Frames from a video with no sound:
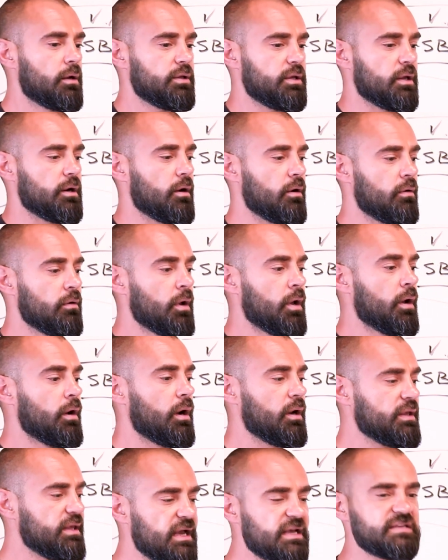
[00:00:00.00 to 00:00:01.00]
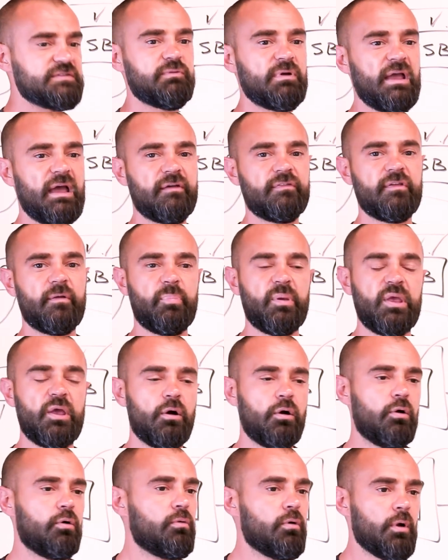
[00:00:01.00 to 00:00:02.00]
you know, yes, we have the
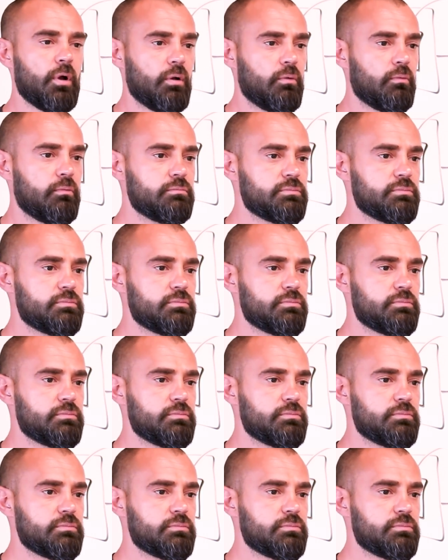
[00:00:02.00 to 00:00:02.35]
PO,